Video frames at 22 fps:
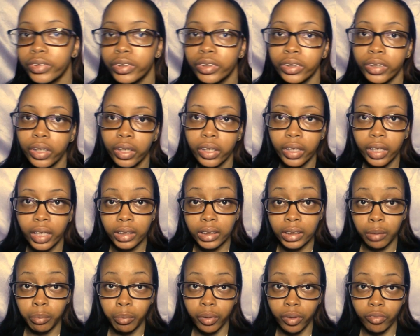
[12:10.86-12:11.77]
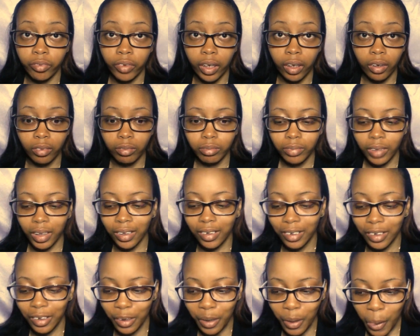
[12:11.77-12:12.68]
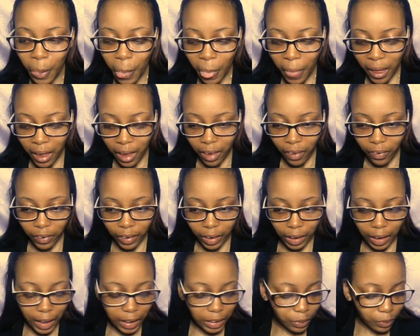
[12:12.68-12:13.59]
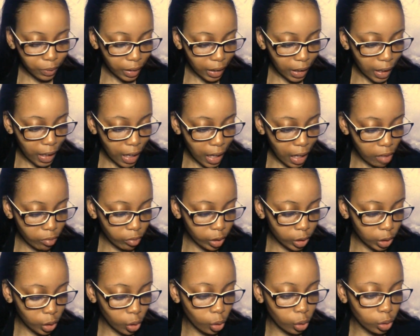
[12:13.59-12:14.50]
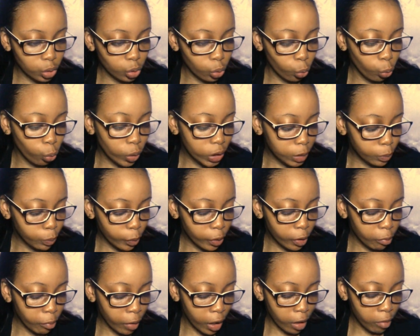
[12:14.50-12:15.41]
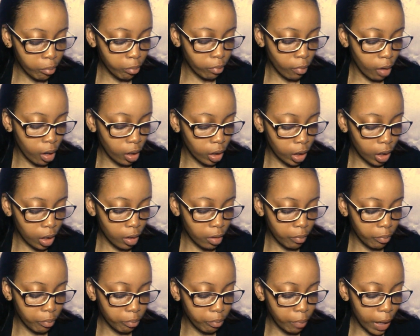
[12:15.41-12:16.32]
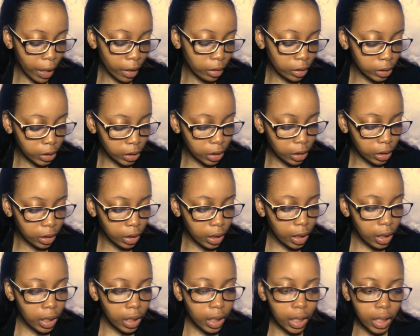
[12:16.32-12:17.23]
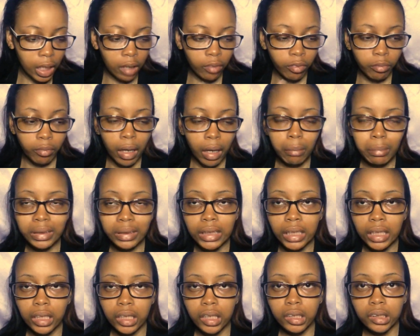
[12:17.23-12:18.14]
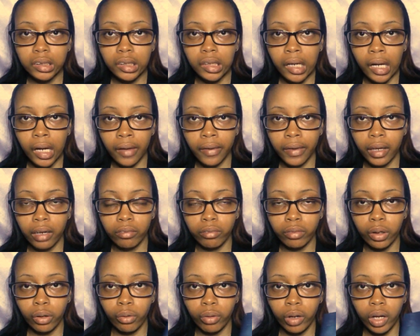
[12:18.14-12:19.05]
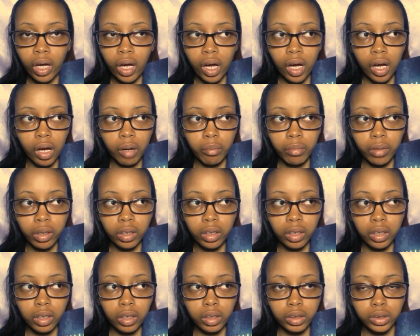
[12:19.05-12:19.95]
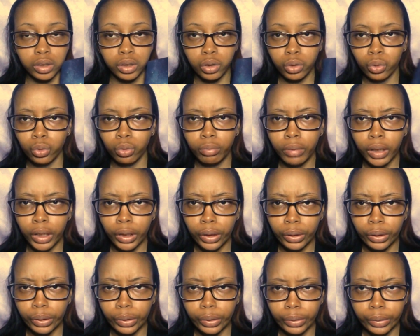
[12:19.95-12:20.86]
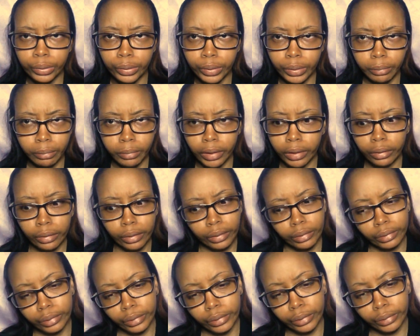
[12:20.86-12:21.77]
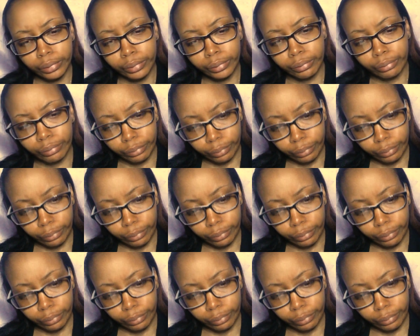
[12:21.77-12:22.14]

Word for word: sorry you guys, that book fell. The last one that I have is called Whisper by Mark Batterson, and if I'm not mistaken, he's the guy that wrote The Circle Maker or something like that.